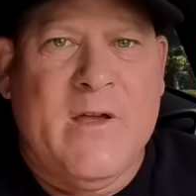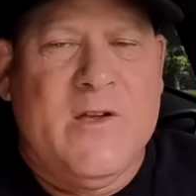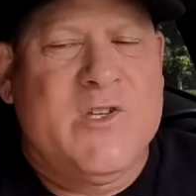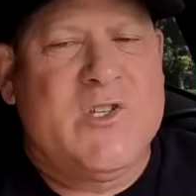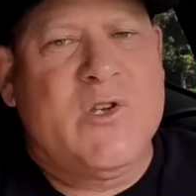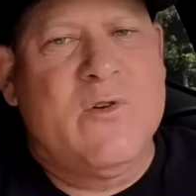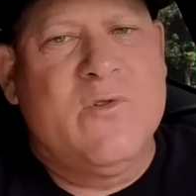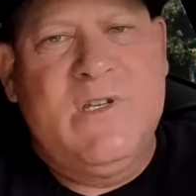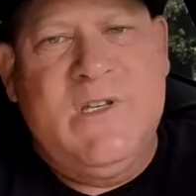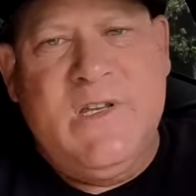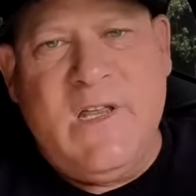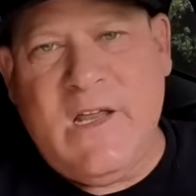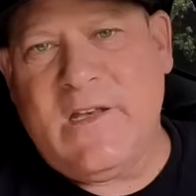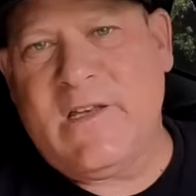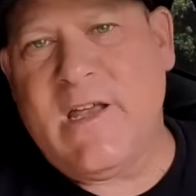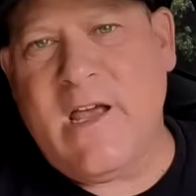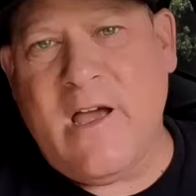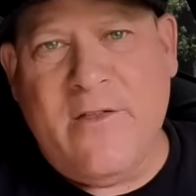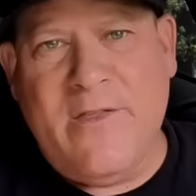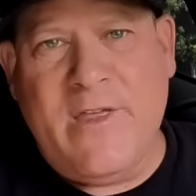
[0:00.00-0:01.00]
So
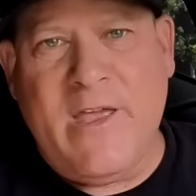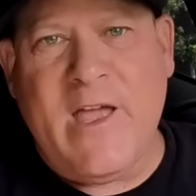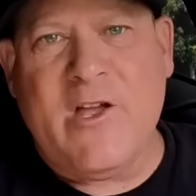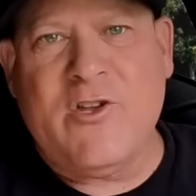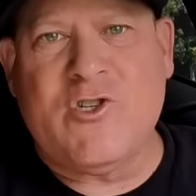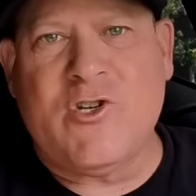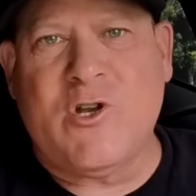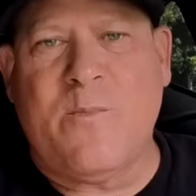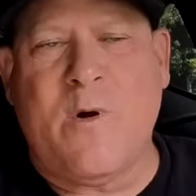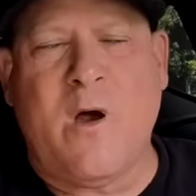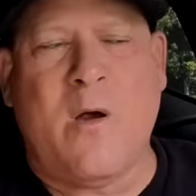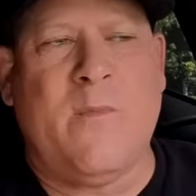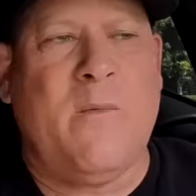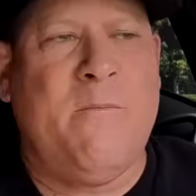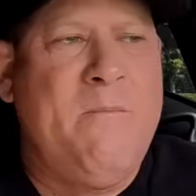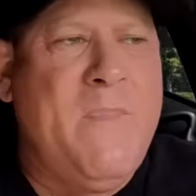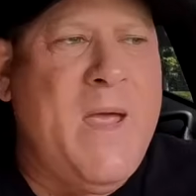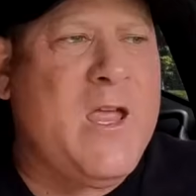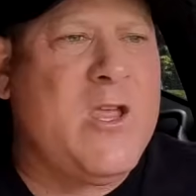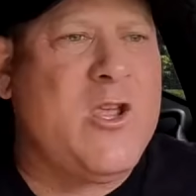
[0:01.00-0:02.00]
detail the engine
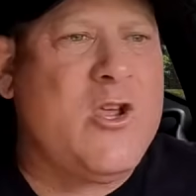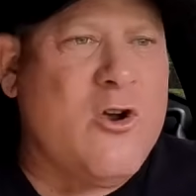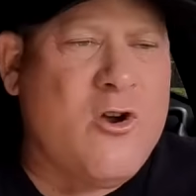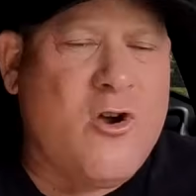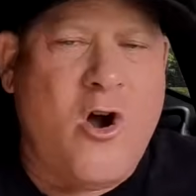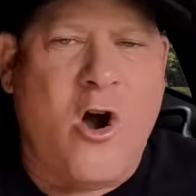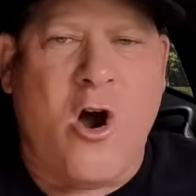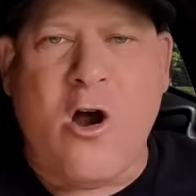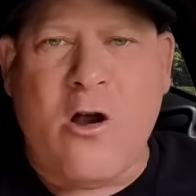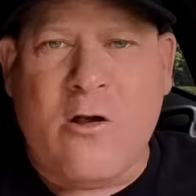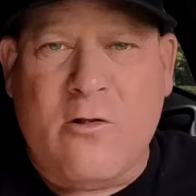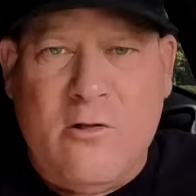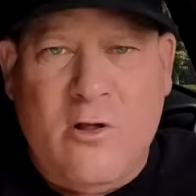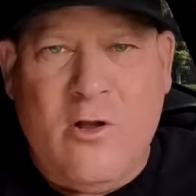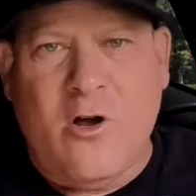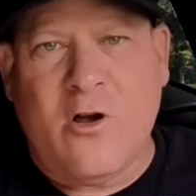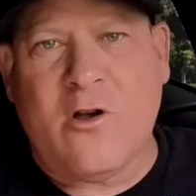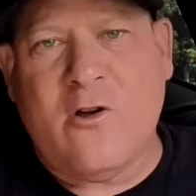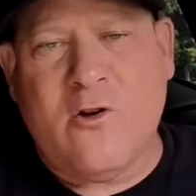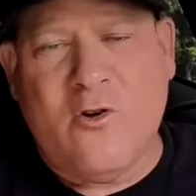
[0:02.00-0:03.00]
compartment. Make your car
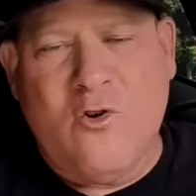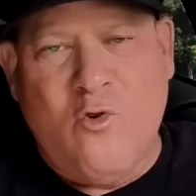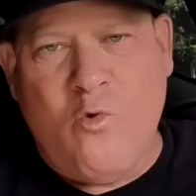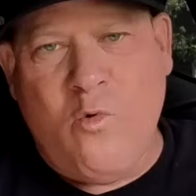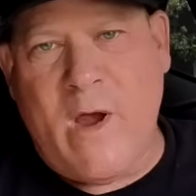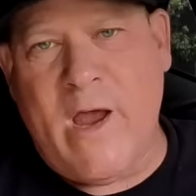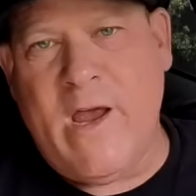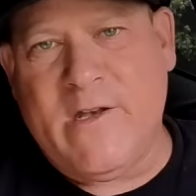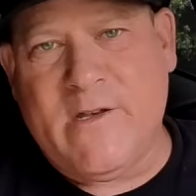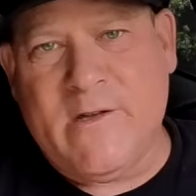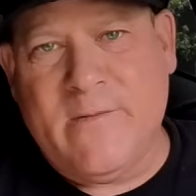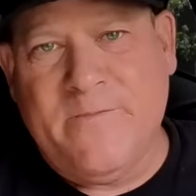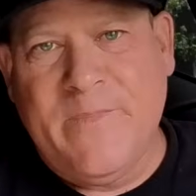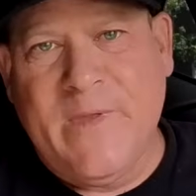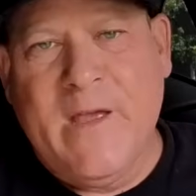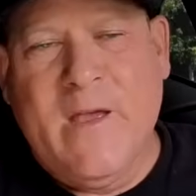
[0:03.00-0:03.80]
look great.